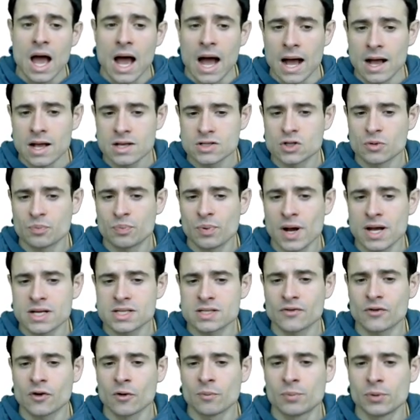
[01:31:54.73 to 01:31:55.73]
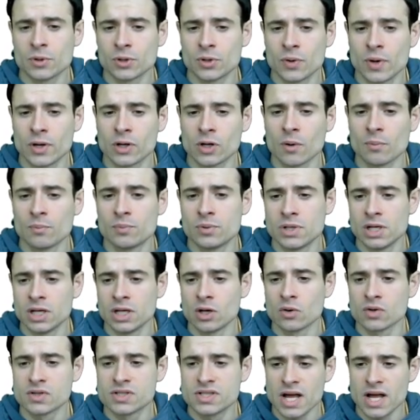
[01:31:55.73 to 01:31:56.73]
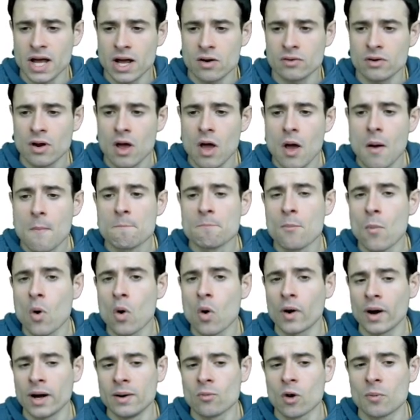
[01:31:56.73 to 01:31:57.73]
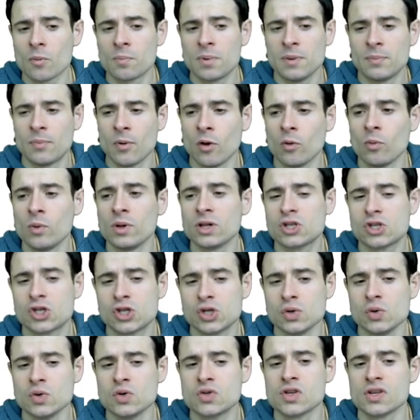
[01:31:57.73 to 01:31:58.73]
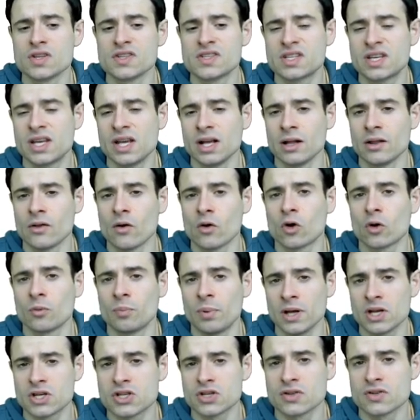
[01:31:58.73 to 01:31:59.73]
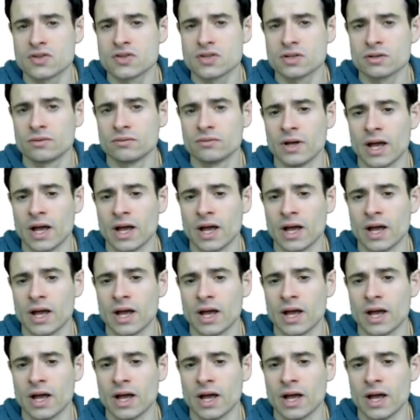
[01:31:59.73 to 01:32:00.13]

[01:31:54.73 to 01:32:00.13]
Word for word: As the price of computer and computing goes down, more and more people will choose skilled occupations.